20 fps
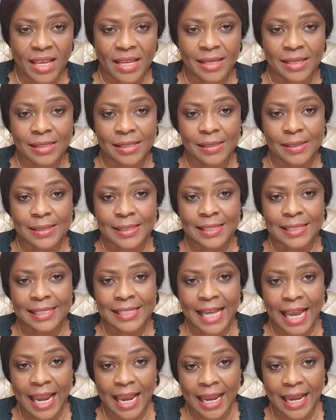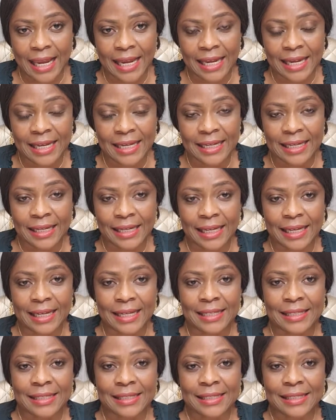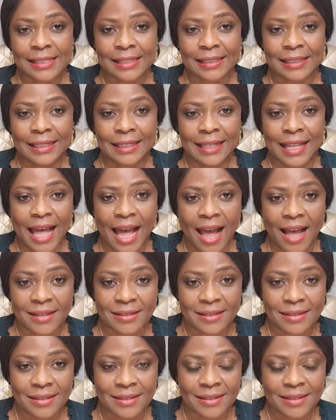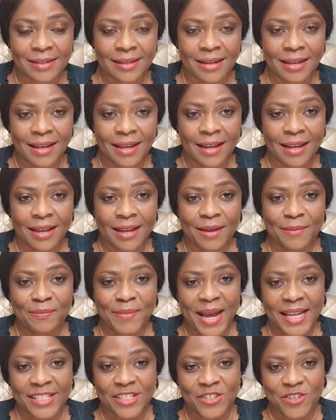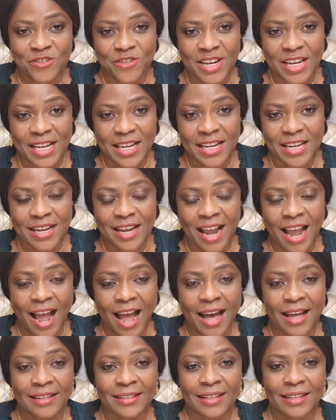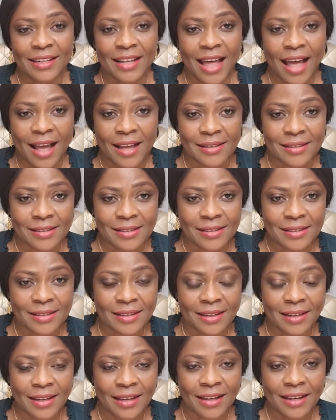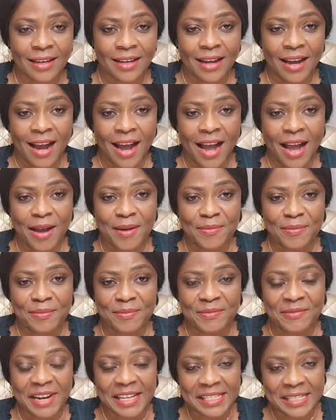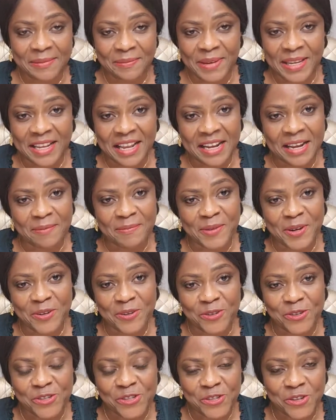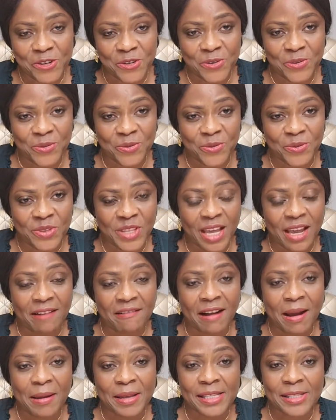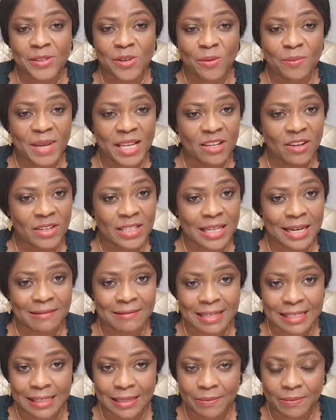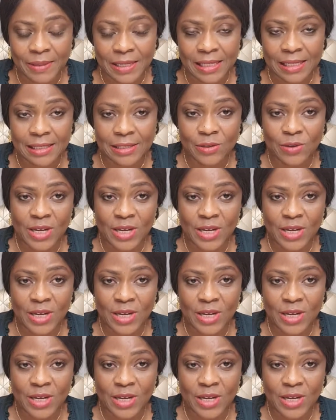So today is the last part 3 and the last recipe that I'm going to show you. There are so many other recipes.